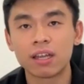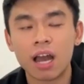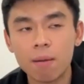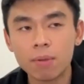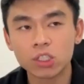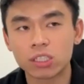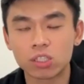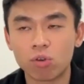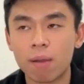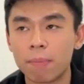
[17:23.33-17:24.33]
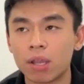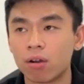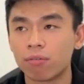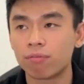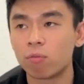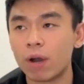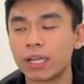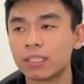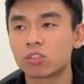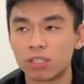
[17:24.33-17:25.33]
How much does Grab make off
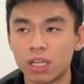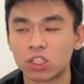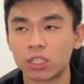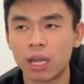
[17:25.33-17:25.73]
one transaction?